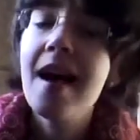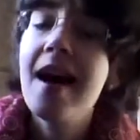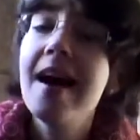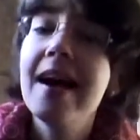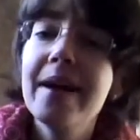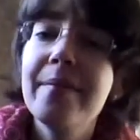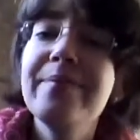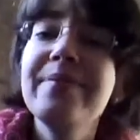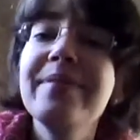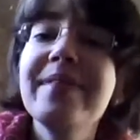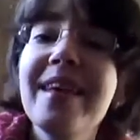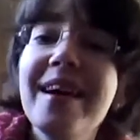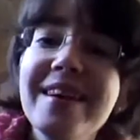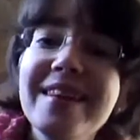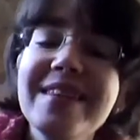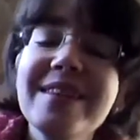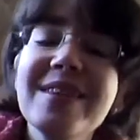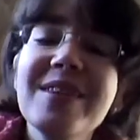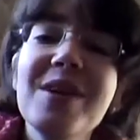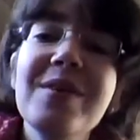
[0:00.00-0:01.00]
I am
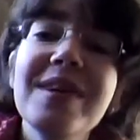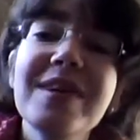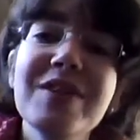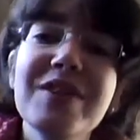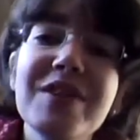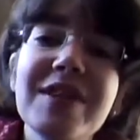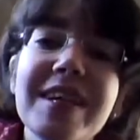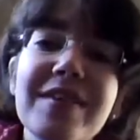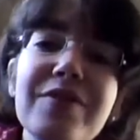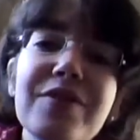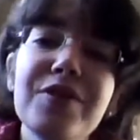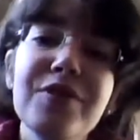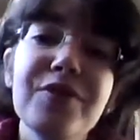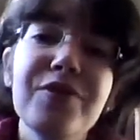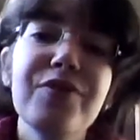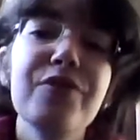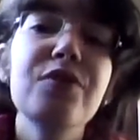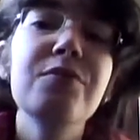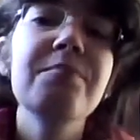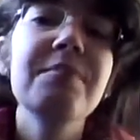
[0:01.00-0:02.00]
not going to give you the
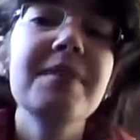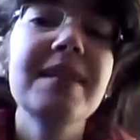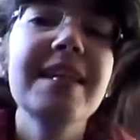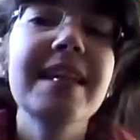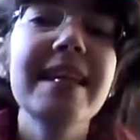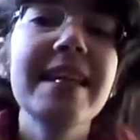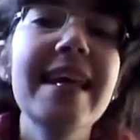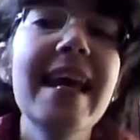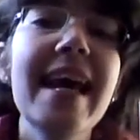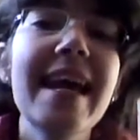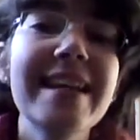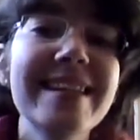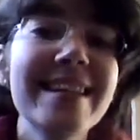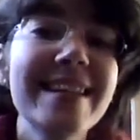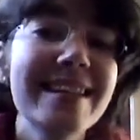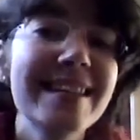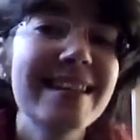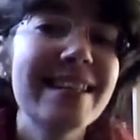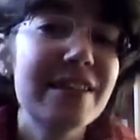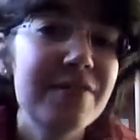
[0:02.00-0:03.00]
full meaning yet
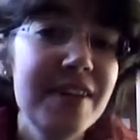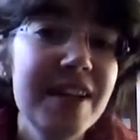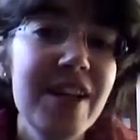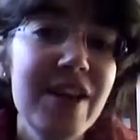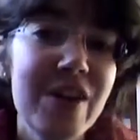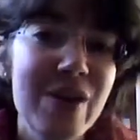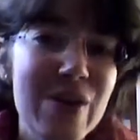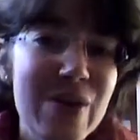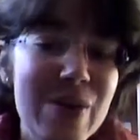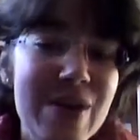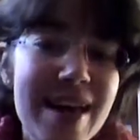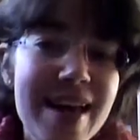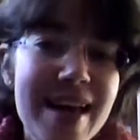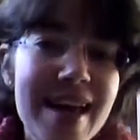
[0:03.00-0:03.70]
in this video.